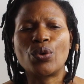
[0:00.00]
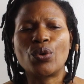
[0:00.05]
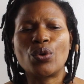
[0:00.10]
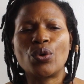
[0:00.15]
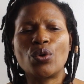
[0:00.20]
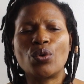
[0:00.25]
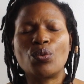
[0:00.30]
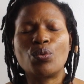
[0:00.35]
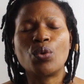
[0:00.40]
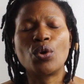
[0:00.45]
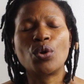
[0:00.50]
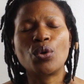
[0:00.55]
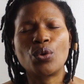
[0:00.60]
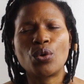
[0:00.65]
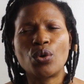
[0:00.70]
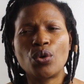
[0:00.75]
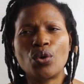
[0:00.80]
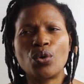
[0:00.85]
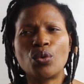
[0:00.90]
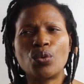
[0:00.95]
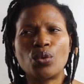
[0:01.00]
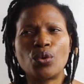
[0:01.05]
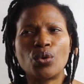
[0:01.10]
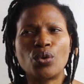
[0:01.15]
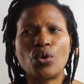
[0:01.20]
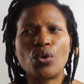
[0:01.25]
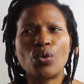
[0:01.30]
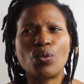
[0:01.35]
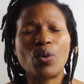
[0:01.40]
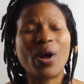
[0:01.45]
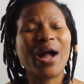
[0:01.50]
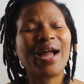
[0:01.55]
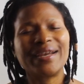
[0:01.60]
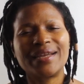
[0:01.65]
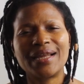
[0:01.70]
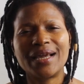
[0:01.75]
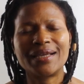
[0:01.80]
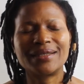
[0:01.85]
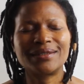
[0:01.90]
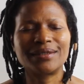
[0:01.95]
or why
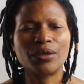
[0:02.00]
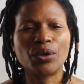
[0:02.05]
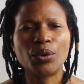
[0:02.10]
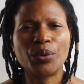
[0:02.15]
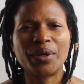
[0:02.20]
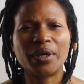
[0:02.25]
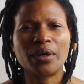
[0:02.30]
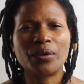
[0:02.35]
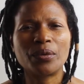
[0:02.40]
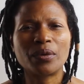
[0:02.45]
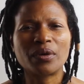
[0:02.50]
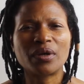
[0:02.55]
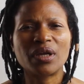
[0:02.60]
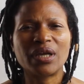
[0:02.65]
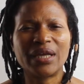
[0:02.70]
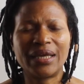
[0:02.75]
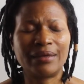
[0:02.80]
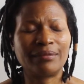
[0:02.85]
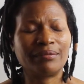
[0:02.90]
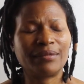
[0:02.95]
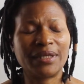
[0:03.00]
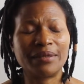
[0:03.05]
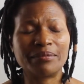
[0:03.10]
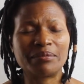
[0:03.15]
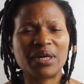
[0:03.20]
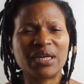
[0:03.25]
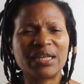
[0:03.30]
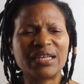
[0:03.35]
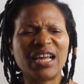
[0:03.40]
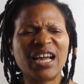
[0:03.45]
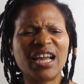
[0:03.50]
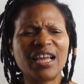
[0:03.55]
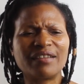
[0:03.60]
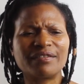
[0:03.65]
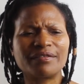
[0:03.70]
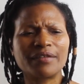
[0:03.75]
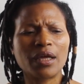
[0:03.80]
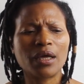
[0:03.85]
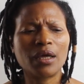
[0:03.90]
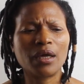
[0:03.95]
that is going on in my
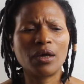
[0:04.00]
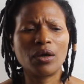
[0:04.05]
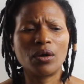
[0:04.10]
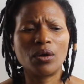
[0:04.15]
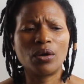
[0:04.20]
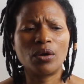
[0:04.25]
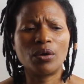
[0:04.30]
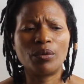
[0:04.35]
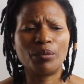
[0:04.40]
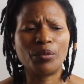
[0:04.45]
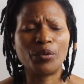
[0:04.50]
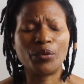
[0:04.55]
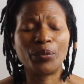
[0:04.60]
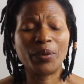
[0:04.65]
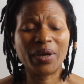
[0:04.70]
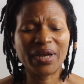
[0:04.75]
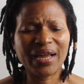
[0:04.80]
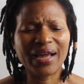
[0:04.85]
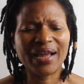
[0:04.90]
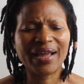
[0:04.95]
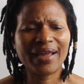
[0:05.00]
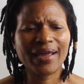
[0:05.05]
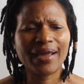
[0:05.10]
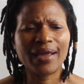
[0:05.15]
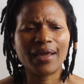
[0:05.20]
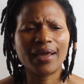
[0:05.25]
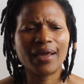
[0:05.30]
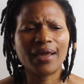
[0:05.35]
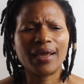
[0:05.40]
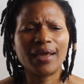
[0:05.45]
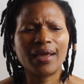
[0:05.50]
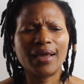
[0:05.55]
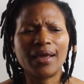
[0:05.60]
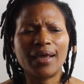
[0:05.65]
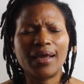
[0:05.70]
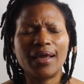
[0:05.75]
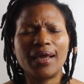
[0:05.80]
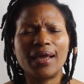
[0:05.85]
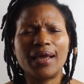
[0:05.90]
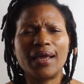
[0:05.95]
life. But when
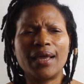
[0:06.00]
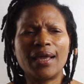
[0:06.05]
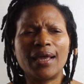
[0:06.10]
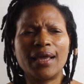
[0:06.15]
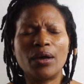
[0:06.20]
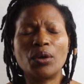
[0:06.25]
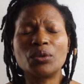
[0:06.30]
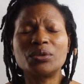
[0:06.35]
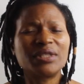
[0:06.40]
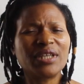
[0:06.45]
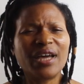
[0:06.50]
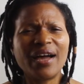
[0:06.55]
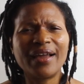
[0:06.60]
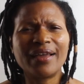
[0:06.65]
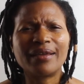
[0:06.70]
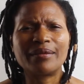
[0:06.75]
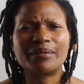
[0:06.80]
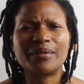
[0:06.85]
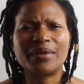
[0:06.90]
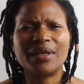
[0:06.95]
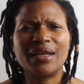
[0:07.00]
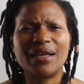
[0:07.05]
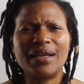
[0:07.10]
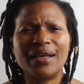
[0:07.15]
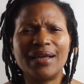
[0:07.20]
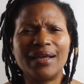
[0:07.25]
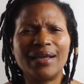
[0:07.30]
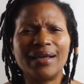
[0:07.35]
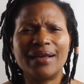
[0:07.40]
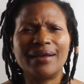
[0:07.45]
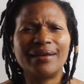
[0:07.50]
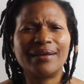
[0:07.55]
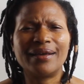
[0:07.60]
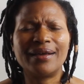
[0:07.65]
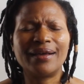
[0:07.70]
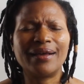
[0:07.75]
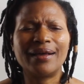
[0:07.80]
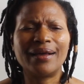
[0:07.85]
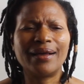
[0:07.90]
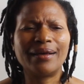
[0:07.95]
on time,
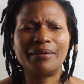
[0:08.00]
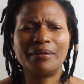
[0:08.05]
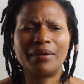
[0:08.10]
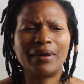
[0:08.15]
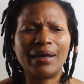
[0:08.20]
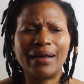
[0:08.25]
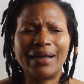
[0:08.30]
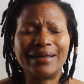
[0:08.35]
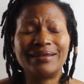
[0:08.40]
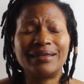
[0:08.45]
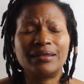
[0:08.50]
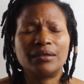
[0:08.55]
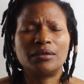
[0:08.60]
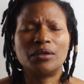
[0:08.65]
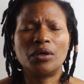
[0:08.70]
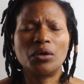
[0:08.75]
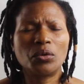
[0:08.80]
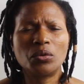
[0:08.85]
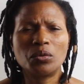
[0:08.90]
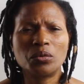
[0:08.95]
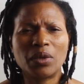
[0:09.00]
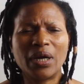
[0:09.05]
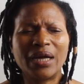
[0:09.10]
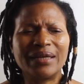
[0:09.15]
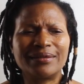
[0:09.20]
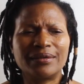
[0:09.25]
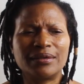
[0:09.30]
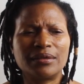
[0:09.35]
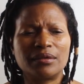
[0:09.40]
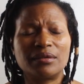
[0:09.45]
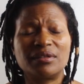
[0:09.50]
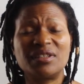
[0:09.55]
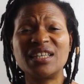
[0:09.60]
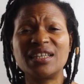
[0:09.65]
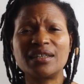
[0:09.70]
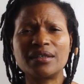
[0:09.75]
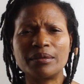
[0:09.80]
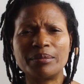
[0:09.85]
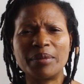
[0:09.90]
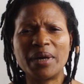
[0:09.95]
I didn't know, I didn't
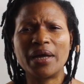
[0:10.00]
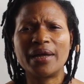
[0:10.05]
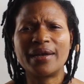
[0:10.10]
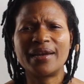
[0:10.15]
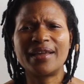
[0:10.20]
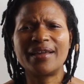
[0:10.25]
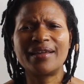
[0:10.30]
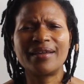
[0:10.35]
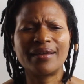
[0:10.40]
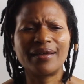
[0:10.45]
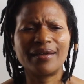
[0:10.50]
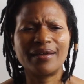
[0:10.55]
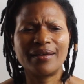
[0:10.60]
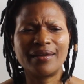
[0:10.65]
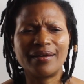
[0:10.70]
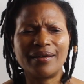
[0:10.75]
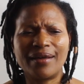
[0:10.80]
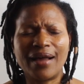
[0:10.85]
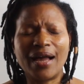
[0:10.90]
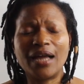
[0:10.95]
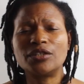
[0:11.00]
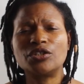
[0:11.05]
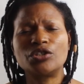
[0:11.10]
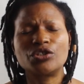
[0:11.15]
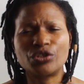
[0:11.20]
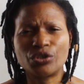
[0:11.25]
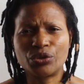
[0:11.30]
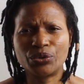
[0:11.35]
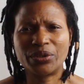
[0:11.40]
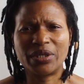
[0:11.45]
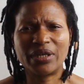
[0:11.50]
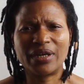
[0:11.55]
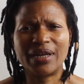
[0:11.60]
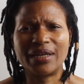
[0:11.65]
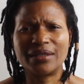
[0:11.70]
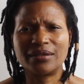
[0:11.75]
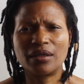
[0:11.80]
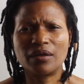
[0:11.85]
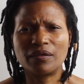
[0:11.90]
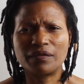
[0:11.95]
think about it. I just know that
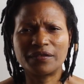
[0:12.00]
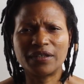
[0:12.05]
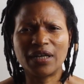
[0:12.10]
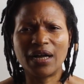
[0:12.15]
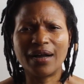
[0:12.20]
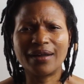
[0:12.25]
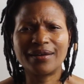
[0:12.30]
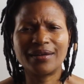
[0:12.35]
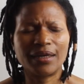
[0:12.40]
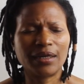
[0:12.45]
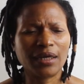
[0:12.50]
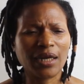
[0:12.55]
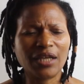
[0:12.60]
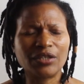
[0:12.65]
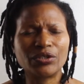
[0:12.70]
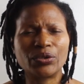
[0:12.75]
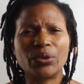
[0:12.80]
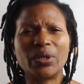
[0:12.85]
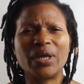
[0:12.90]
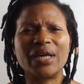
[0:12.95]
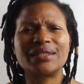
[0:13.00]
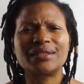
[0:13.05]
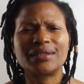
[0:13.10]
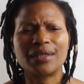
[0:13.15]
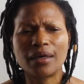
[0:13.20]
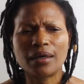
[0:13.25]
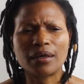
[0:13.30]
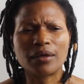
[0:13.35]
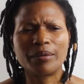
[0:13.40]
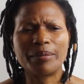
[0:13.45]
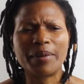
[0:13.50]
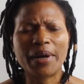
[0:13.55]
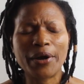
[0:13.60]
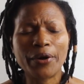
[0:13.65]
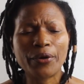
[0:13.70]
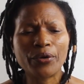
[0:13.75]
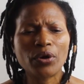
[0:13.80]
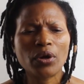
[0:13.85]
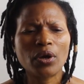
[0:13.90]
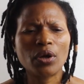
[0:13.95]
I love God and that's all I talk
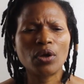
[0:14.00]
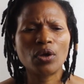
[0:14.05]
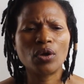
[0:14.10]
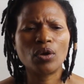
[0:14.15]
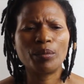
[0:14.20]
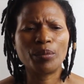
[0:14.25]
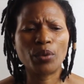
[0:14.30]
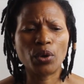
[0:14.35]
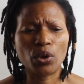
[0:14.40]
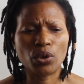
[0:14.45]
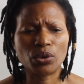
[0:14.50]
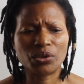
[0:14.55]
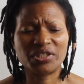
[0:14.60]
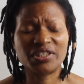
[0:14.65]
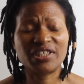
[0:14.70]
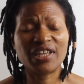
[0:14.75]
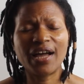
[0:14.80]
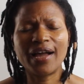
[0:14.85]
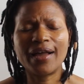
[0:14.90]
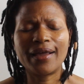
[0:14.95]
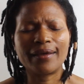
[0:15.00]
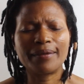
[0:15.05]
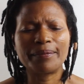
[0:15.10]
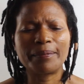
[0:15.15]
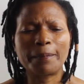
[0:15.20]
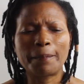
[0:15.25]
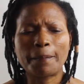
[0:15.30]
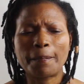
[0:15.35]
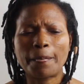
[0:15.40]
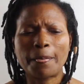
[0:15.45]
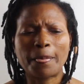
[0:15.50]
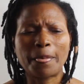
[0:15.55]
about. But on time,